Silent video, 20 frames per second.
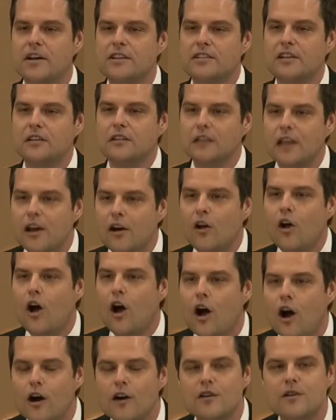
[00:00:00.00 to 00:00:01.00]
But it's a little
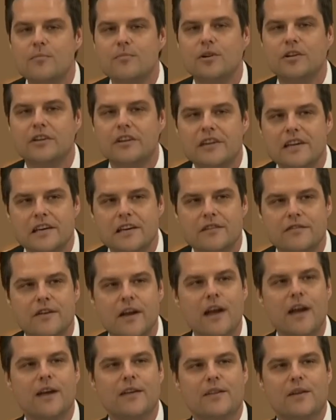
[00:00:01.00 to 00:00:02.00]
hard to
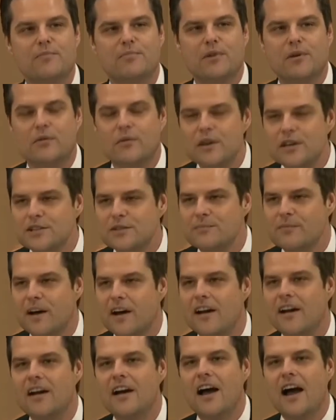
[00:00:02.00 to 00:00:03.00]
believe that
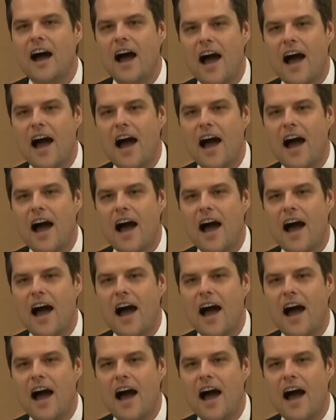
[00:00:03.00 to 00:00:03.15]
Burisma